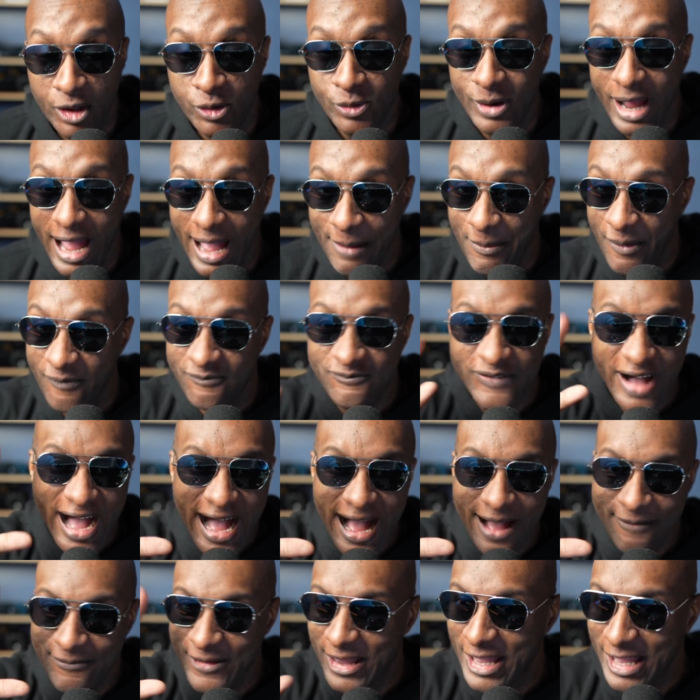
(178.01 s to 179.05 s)
You can have a
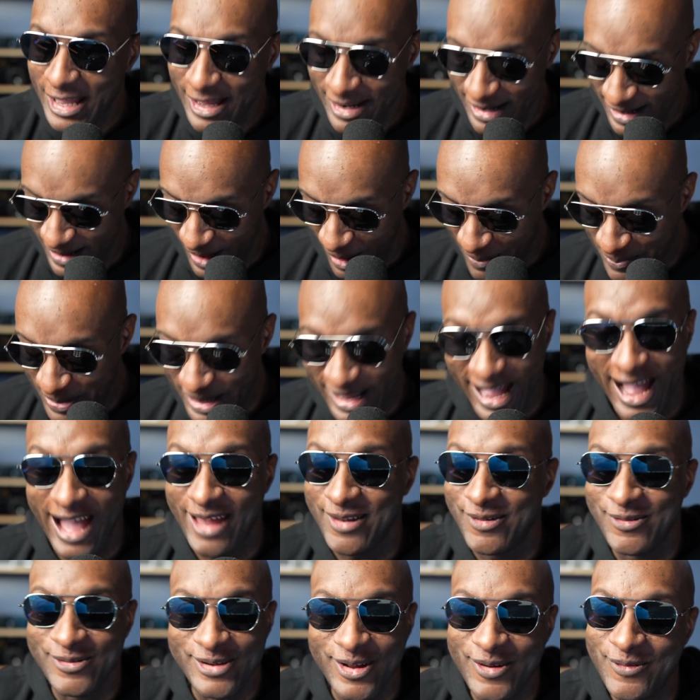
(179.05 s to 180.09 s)
five head. I mean, I
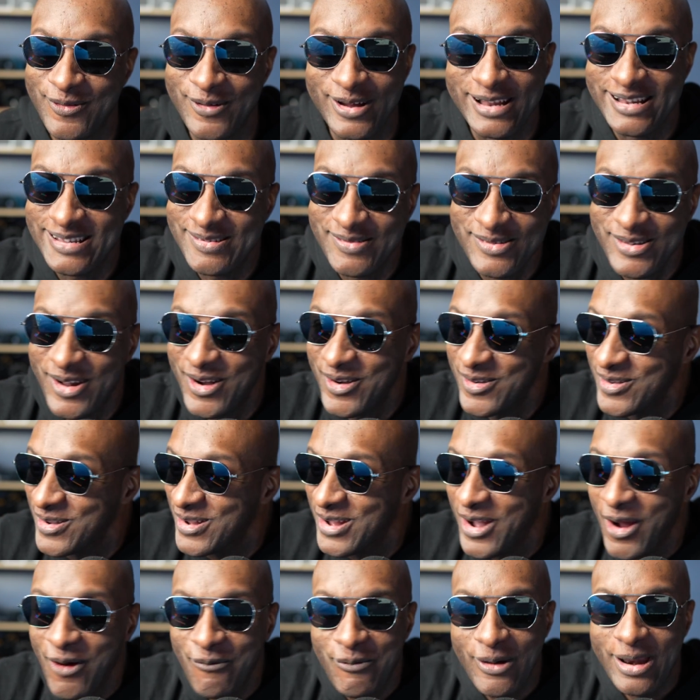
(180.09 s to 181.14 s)
don't know. You know,
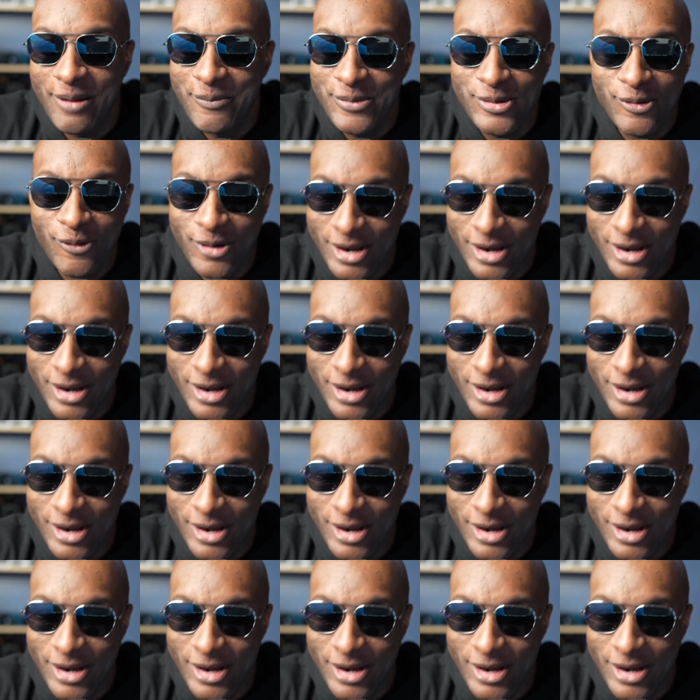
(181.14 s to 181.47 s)
whatever you